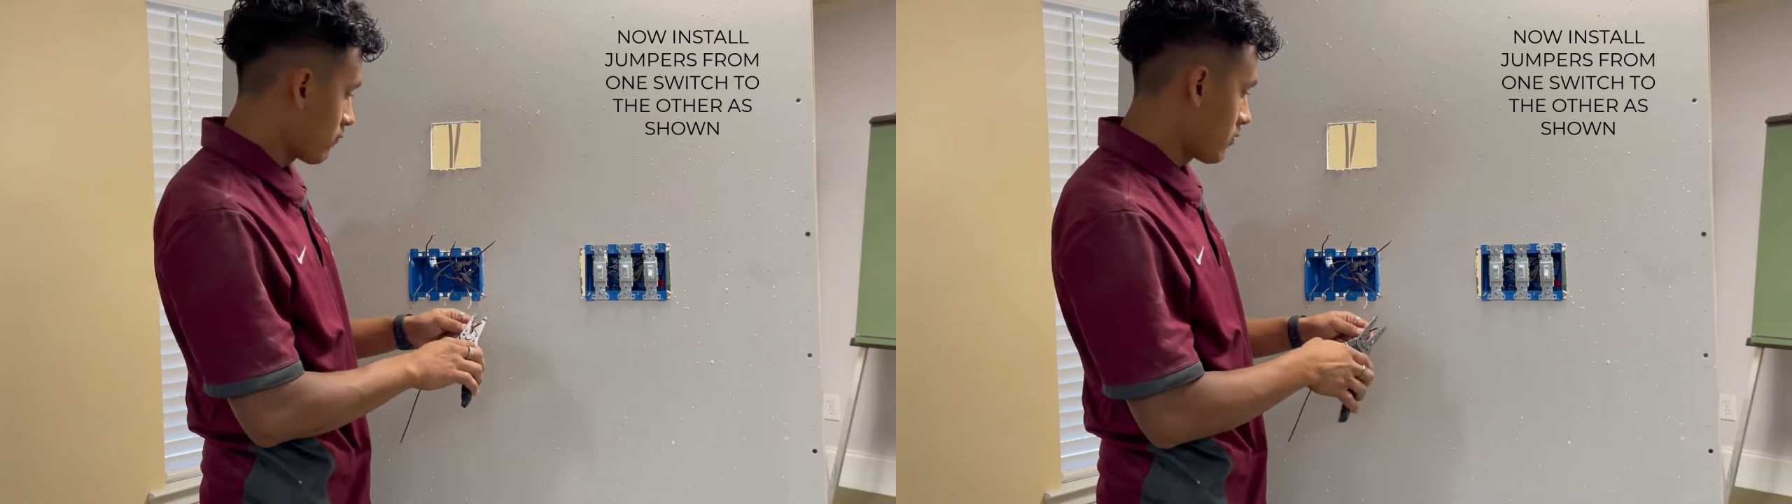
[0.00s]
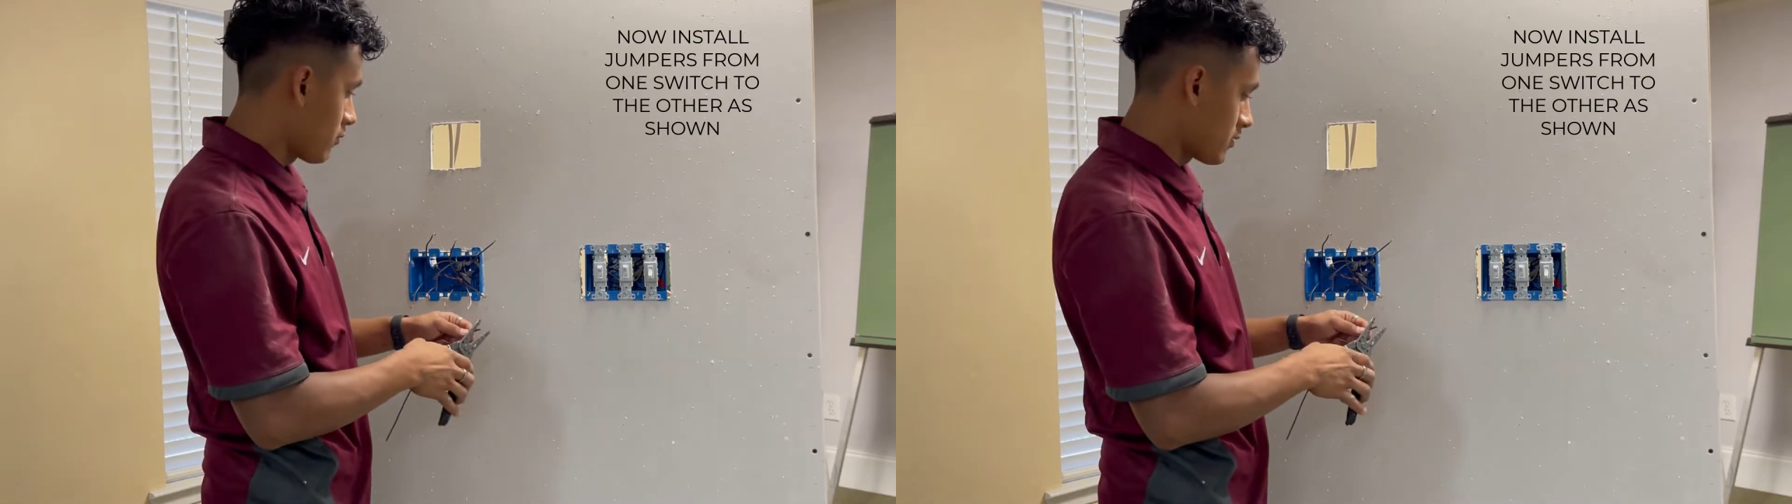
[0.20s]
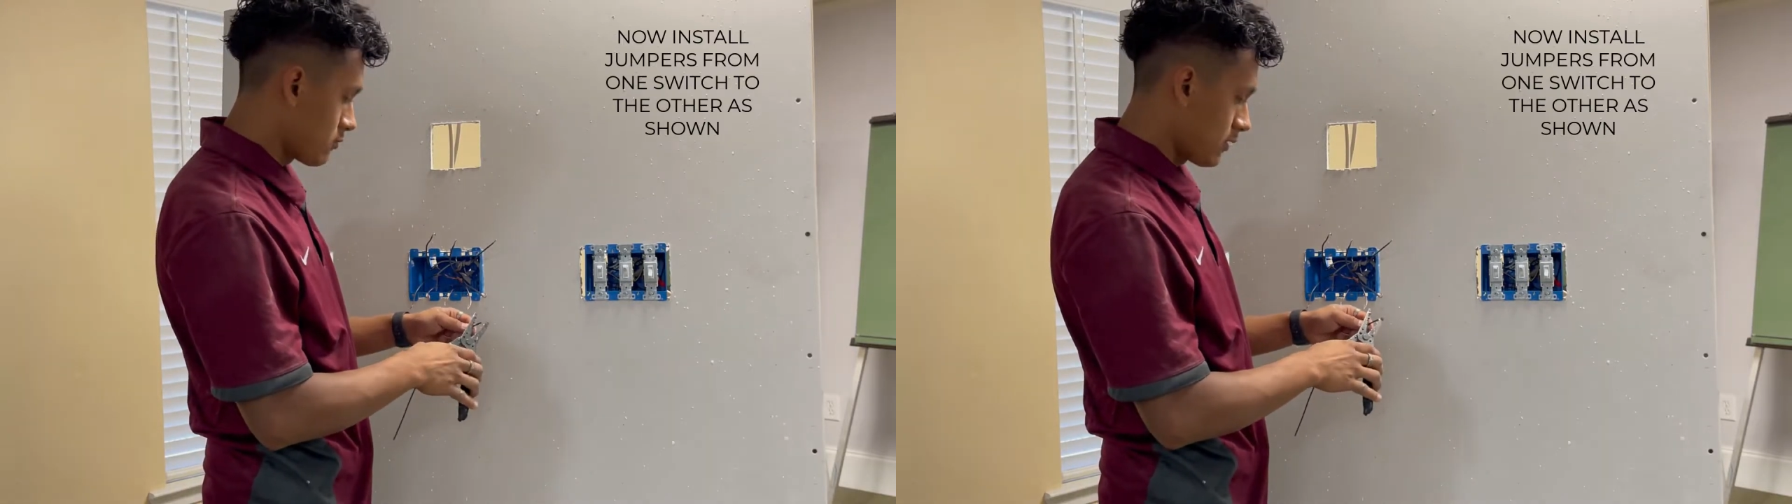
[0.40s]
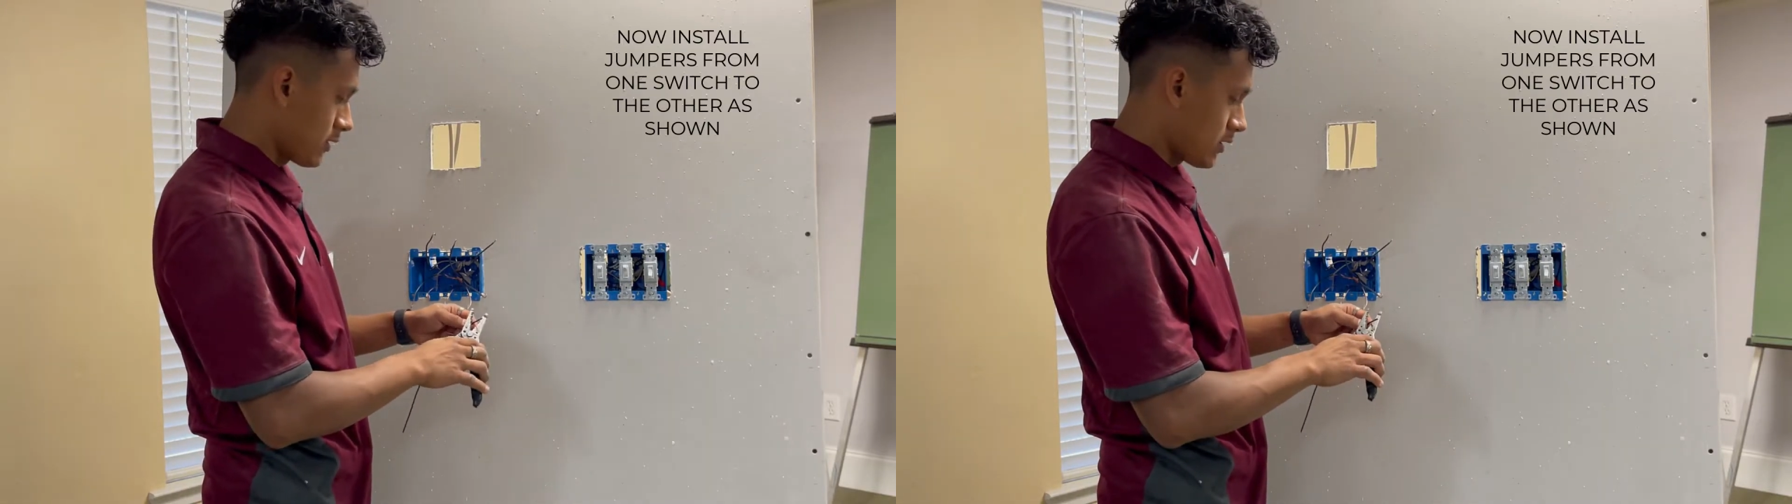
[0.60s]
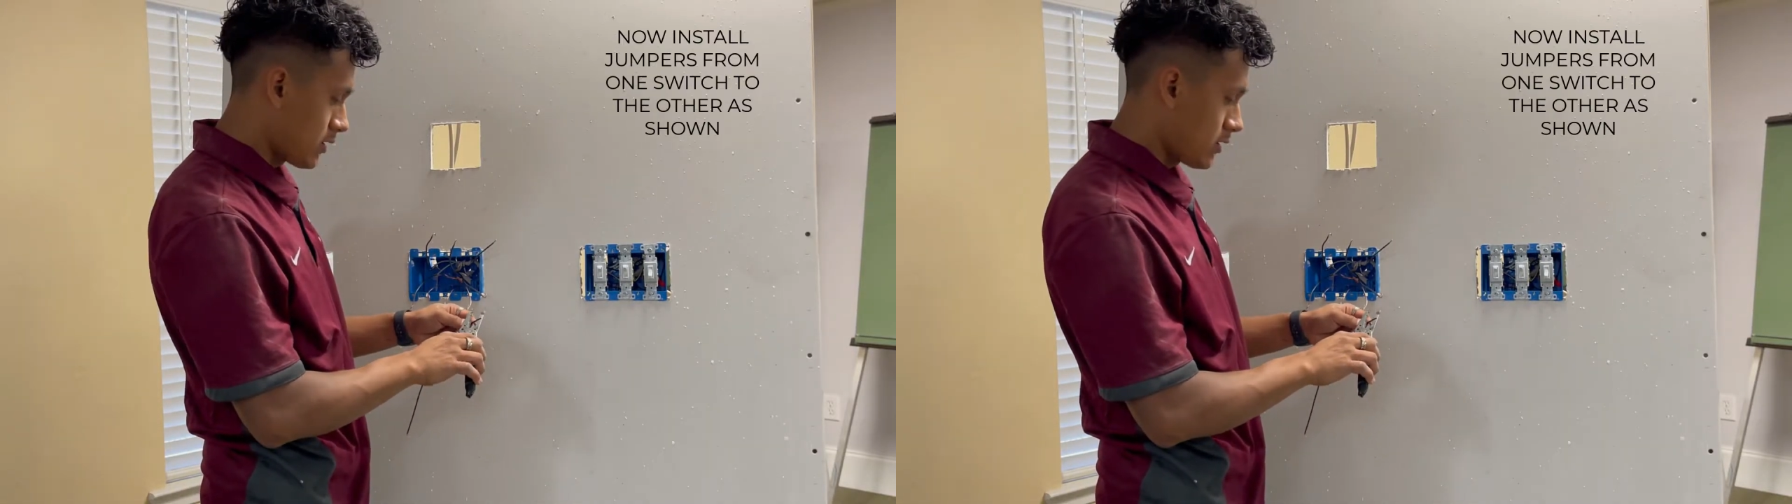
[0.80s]
the ones we
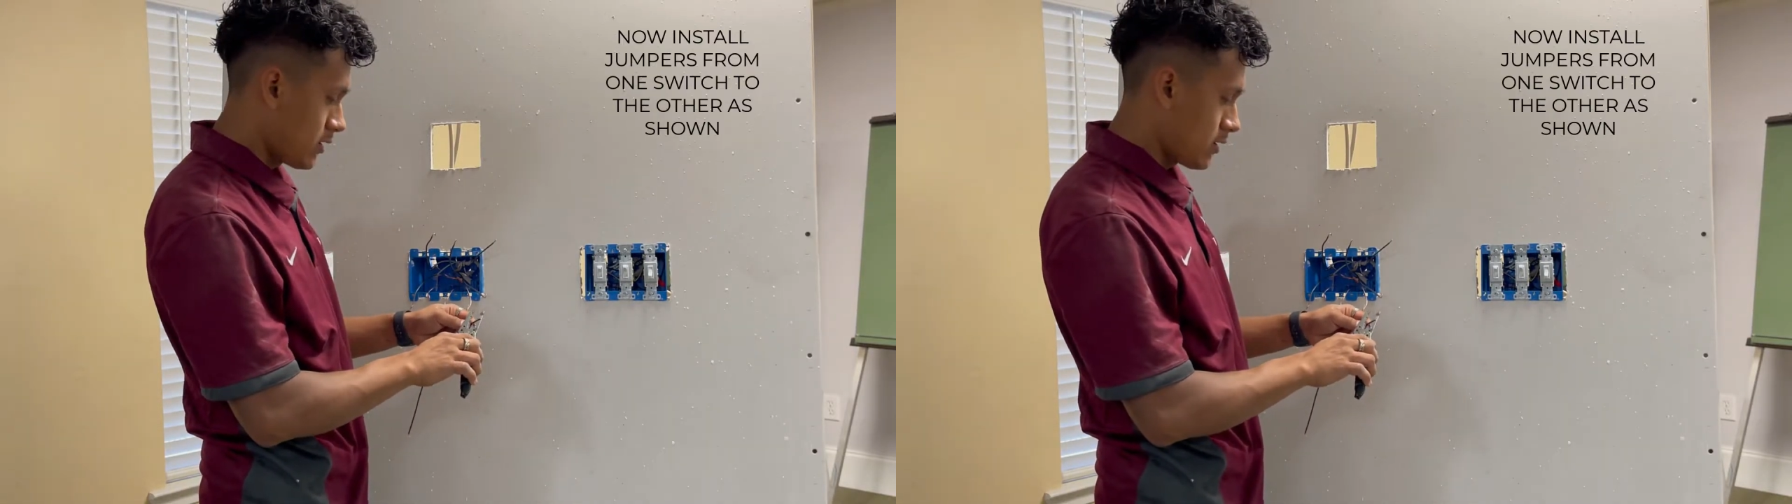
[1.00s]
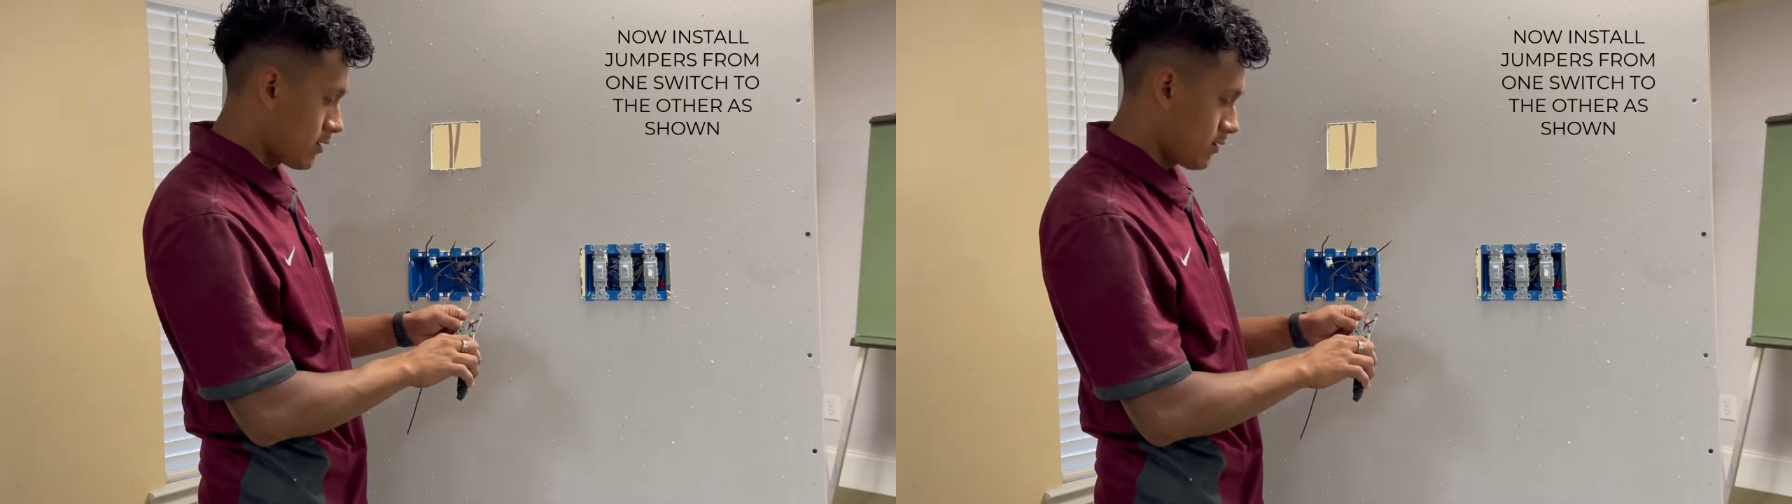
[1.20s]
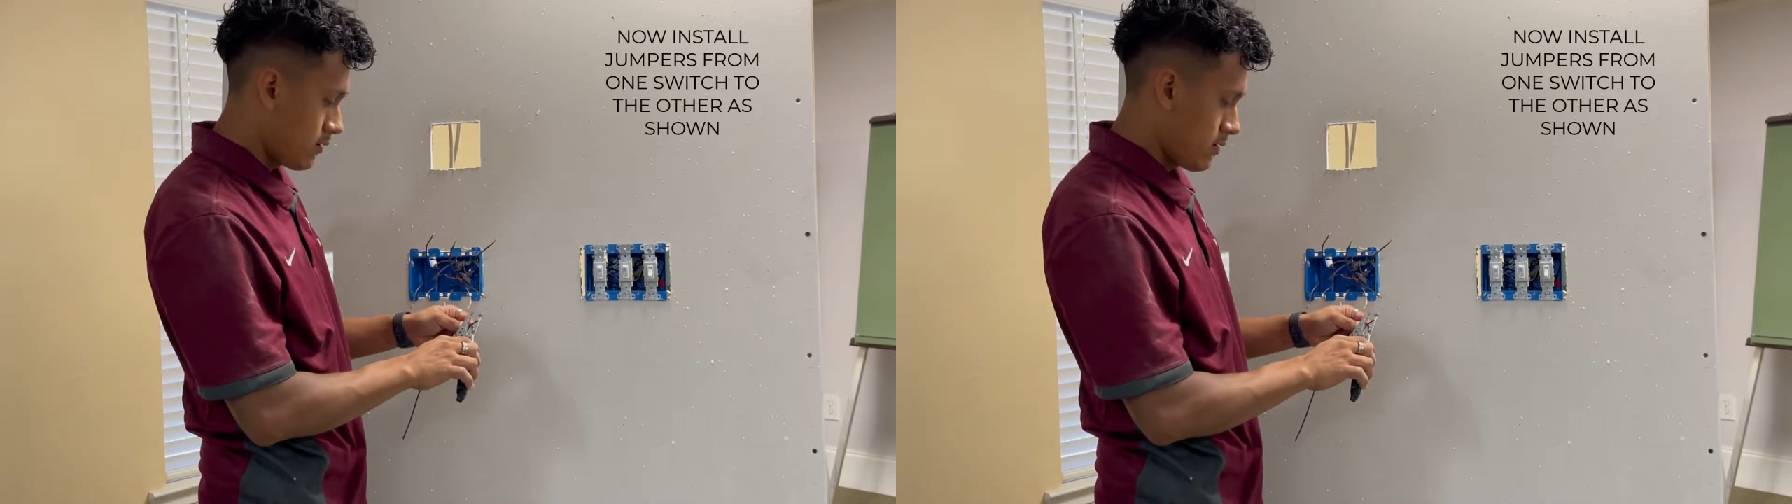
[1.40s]
cut earlier,